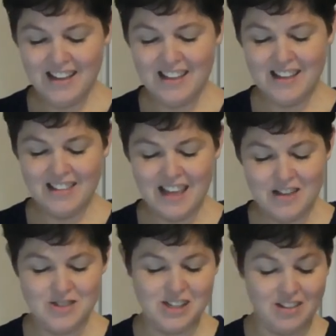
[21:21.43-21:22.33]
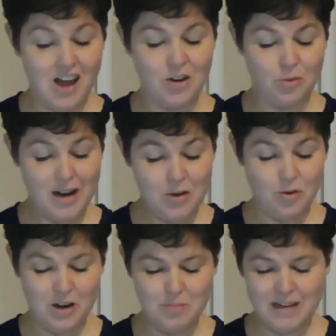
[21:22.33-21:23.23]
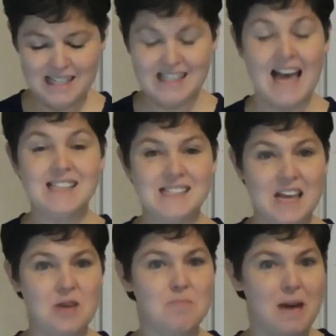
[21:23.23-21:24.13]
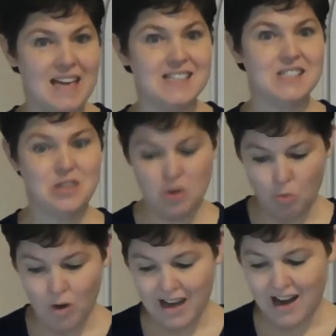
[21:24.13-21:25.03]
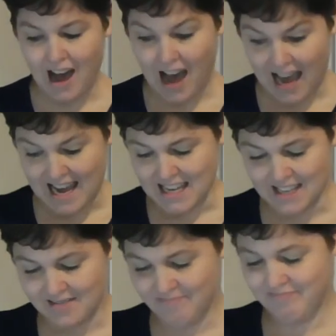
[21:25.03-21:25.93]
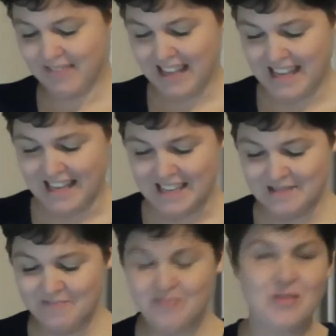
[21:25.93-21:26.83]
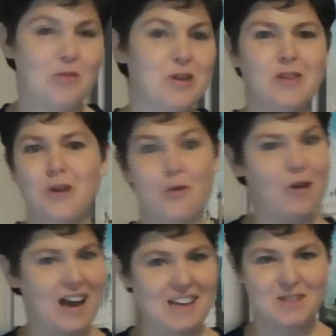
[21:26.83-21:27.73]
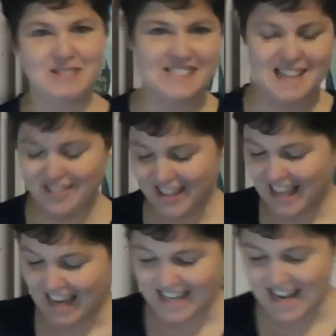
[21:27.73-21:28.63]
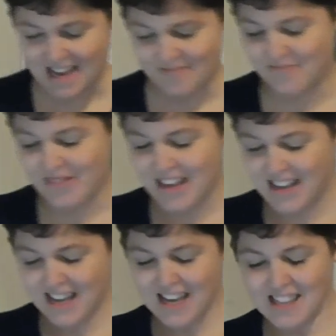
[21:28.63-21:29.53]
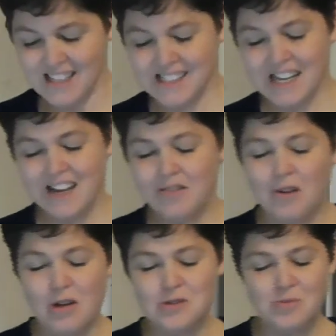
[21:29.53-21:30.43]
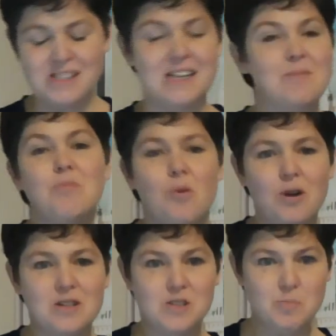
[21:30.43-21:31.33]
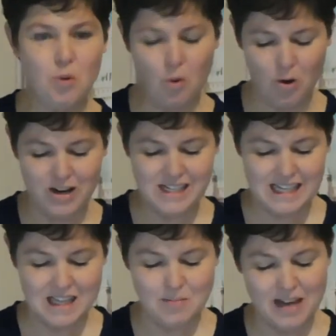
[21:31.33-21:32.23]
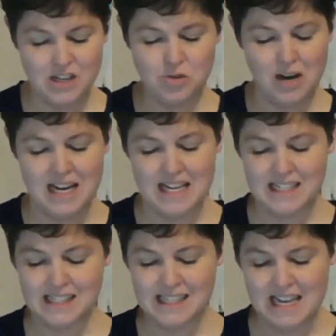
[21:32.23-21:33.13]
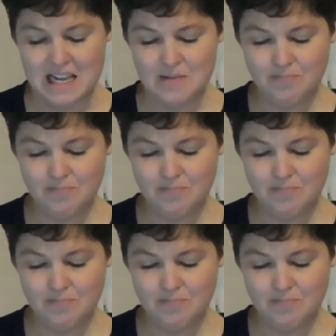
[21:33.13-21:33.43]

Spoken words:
They used a long Greek word, but his last name meant the One-Eyed. Okay? We don't know why he was given that name. The city of Rhodes was an important port in the Mediterranean Sea.